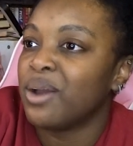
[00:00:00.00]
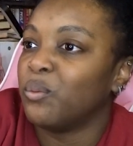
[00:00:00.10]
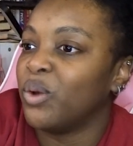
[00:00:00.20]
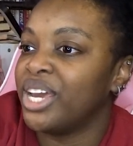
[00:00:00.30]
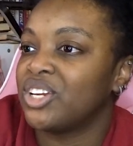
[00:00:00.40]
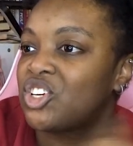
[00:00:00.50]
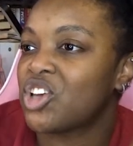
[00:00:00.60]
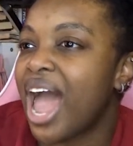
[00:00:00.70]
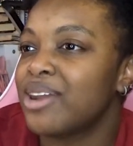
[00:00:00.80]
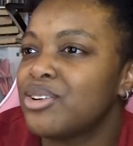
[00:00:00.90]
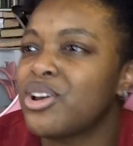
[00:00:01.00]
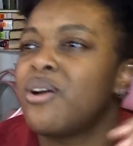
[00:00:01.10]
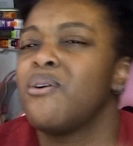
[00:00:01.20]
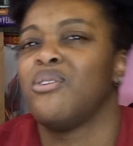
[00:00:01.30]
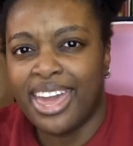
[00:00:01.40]
which I don't
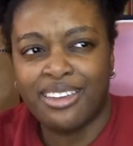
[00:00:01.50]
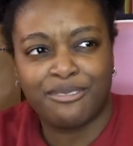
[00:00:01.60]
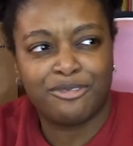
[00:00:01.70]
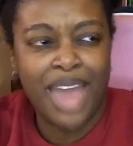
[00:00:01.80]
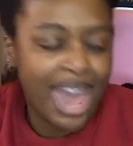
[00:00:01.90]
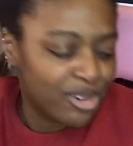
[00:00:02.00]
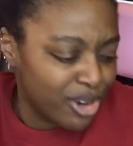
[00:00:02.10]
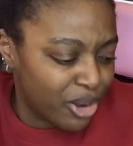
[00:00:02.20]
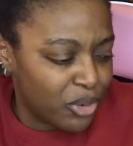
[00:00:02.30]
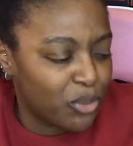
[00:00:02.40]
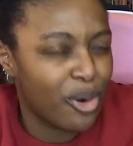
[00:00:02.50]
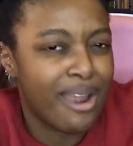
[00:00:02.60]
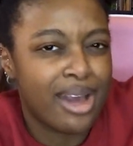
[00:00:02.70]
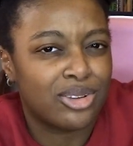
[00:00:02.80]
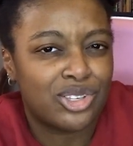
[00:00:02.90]
know where
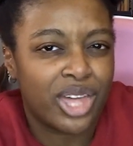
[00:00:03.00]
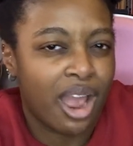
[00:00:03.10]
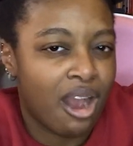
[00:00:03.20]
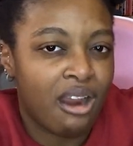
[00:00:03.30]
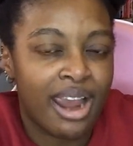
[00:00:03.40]
else they are.